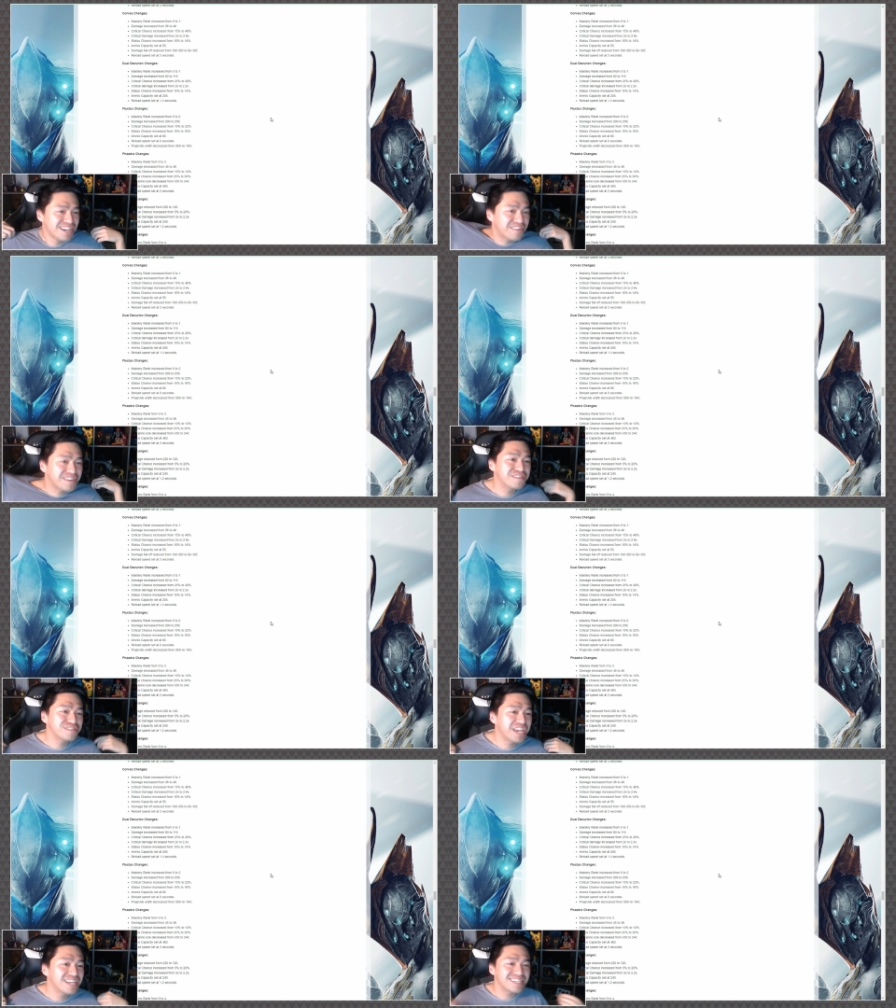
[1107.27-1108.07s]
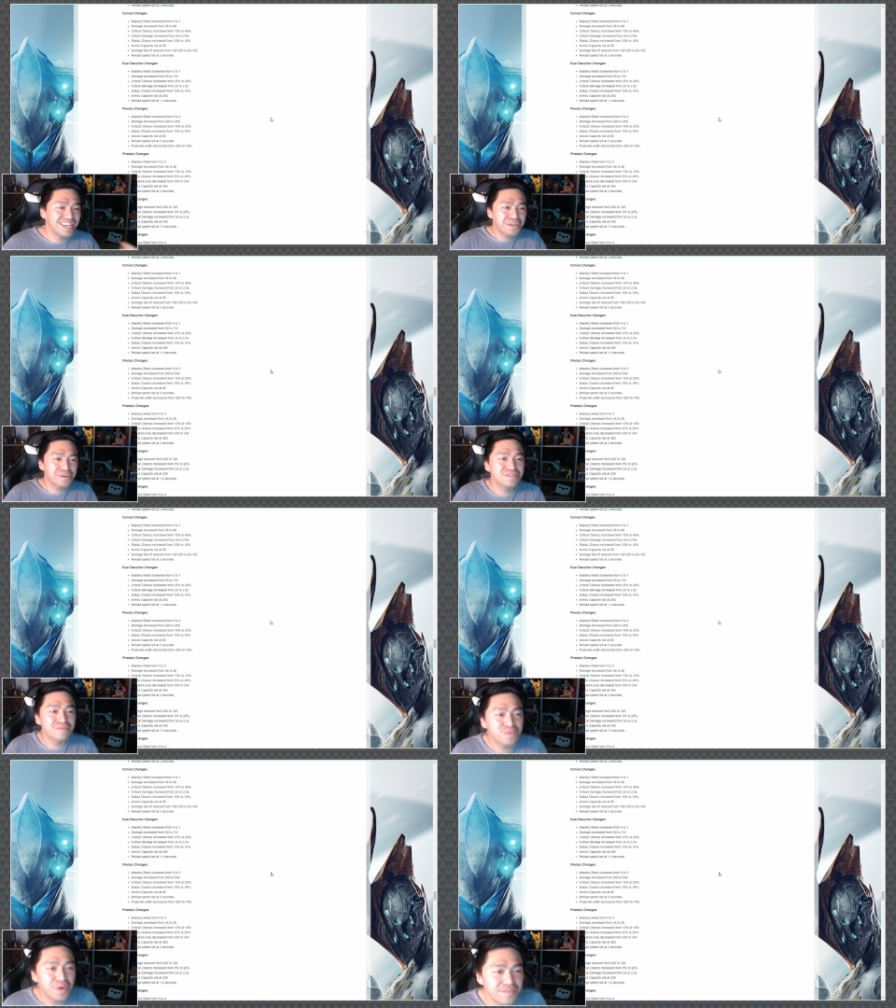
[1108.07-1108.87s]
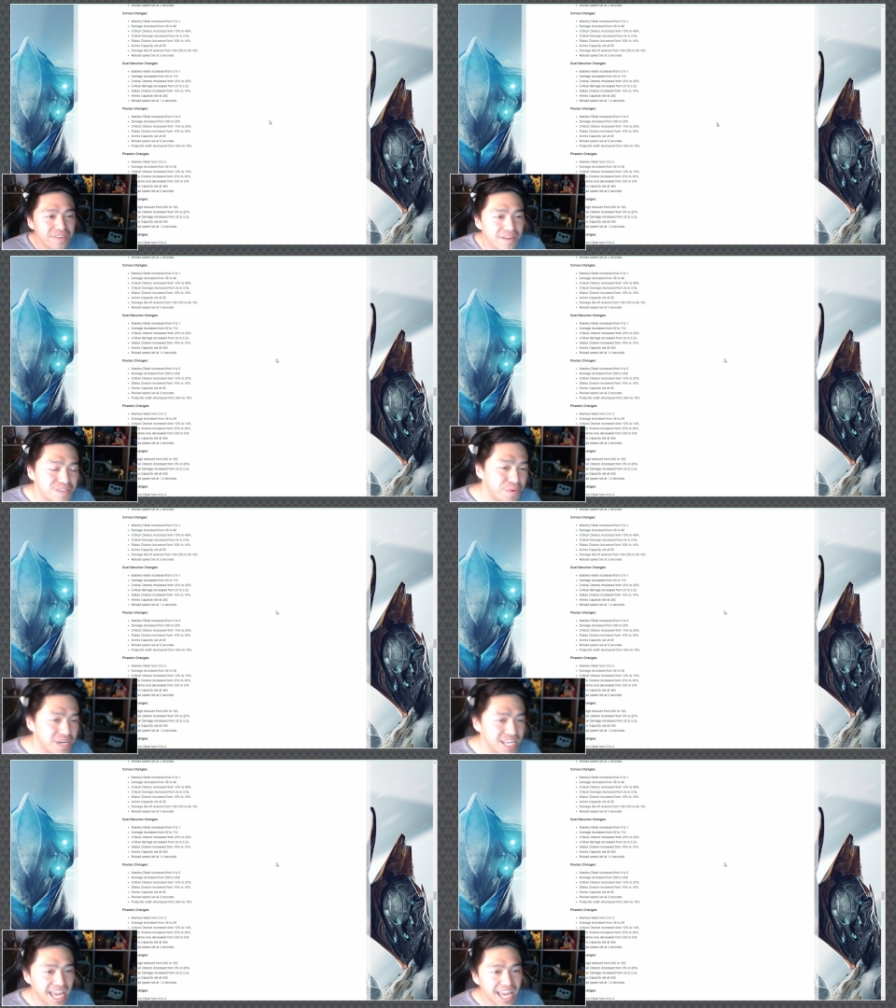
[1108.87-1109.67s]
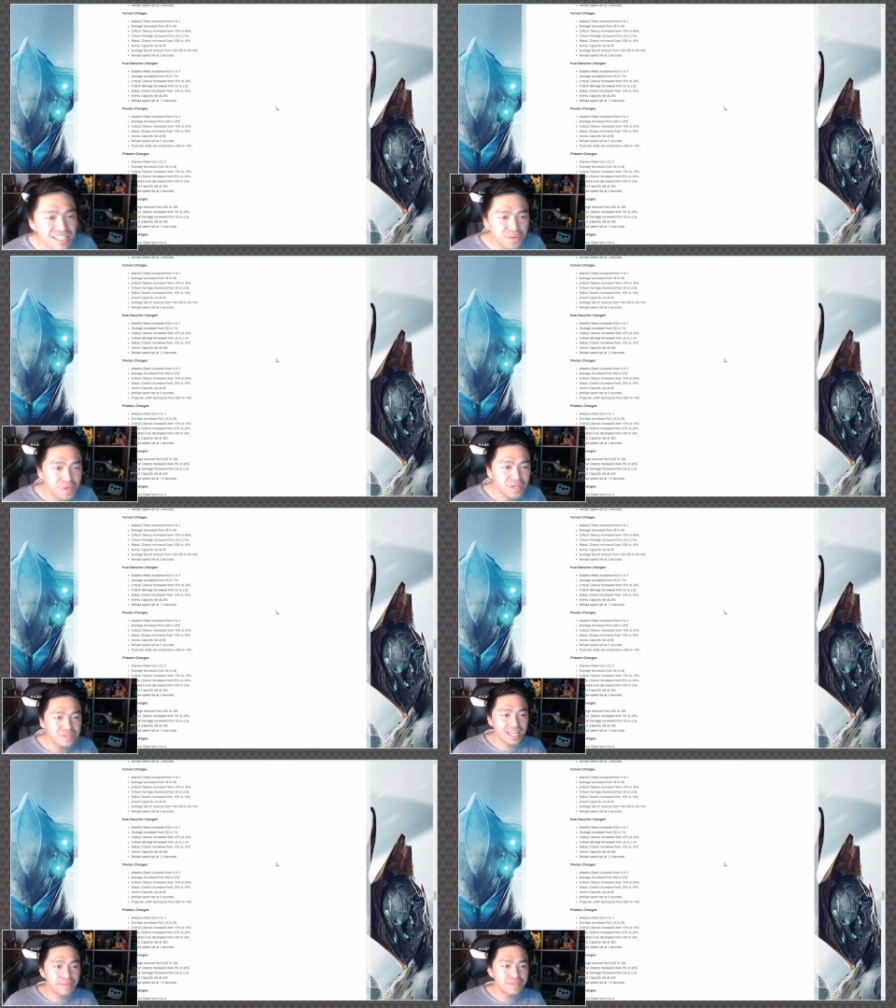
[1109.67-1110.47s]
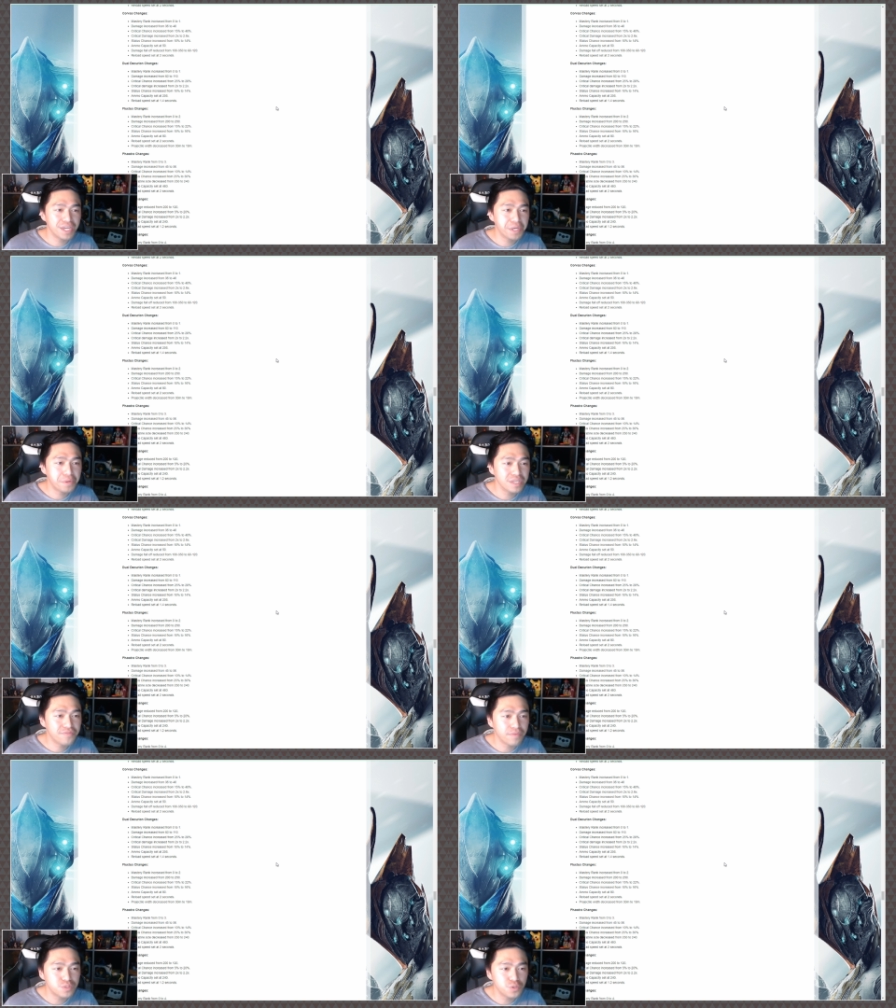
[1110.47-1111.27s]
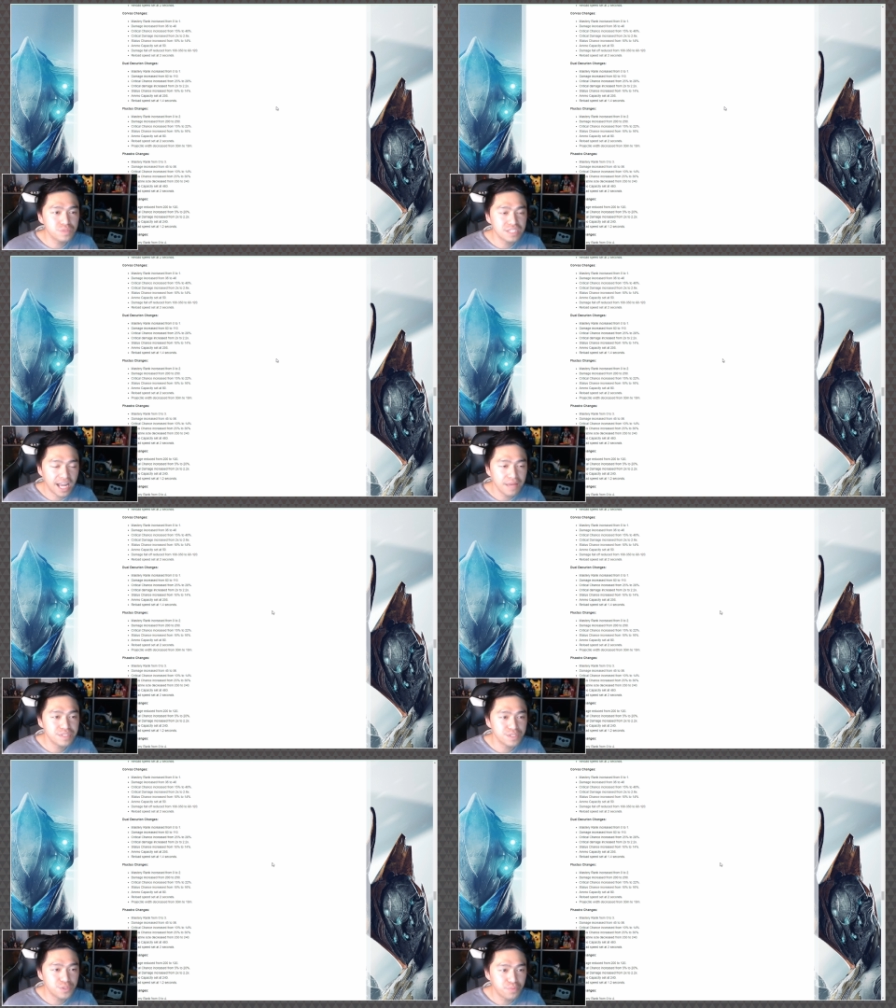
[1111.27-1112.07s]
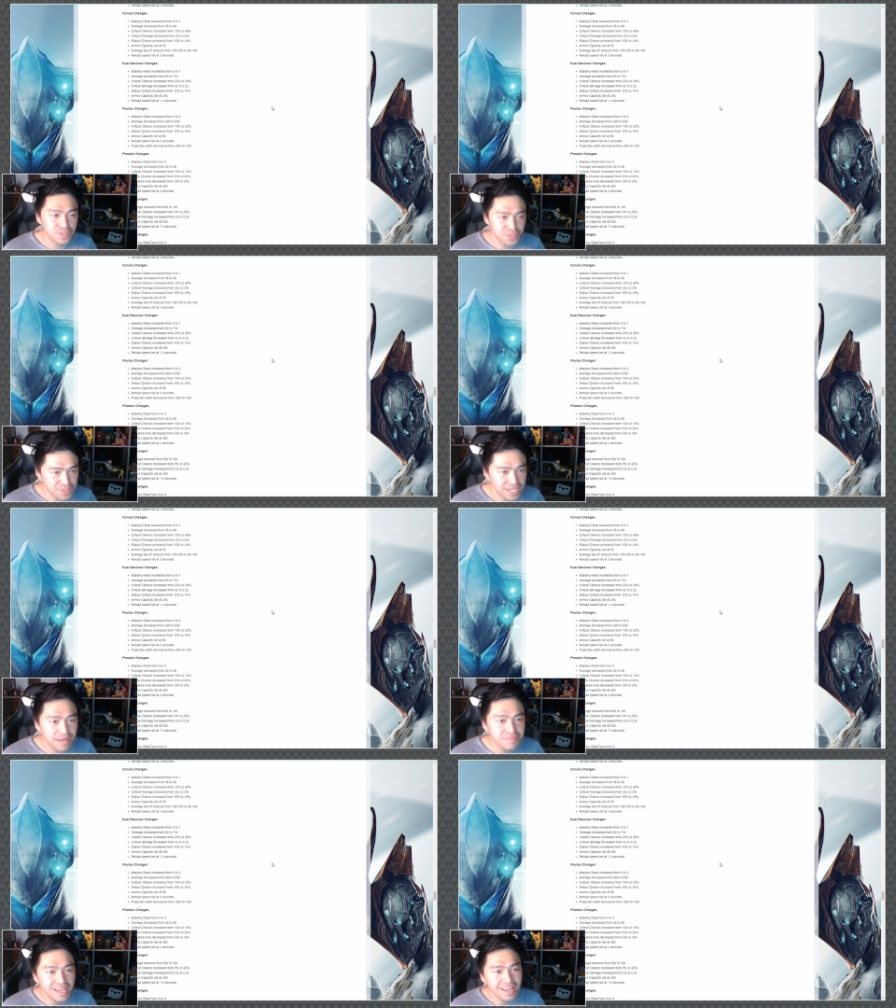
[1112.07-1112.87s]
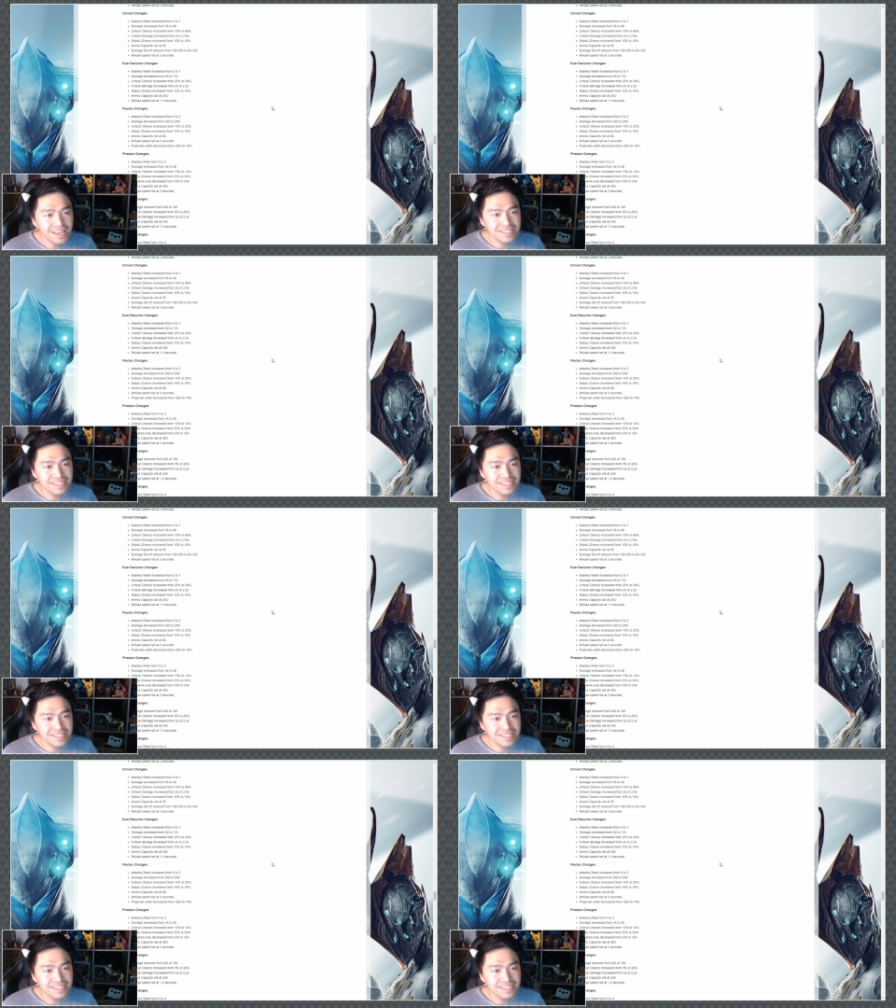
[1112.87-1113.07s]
Critical chance increased from 25 to 28. Critical damage increased from 2 times to 2.2 times.